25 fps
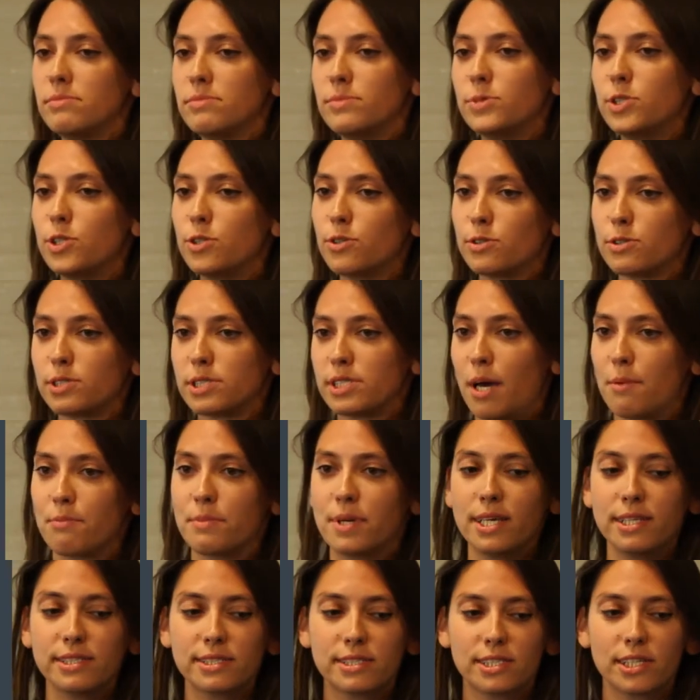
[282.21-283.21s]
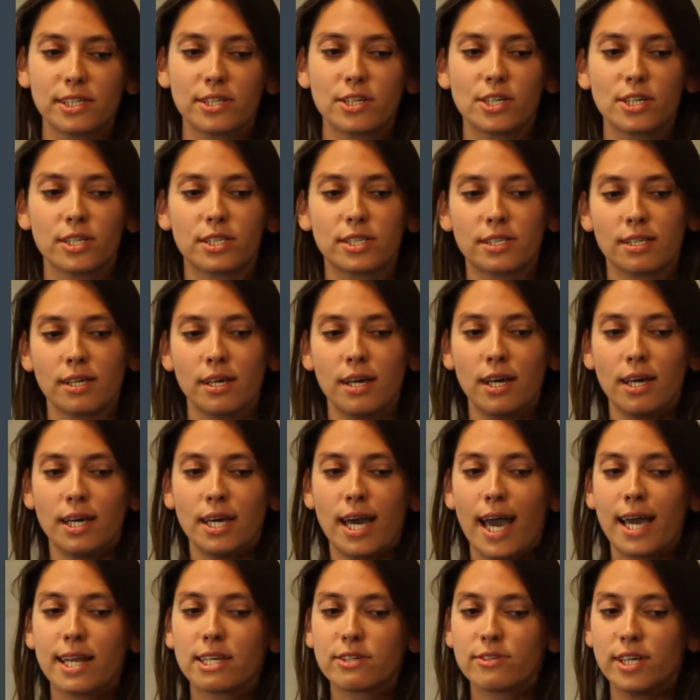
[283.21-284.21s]
do some insert,
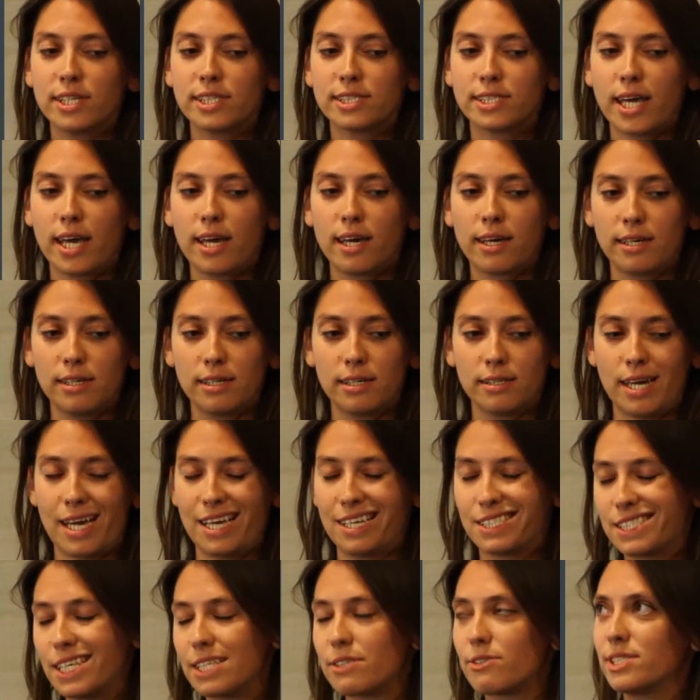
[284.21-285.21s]
and set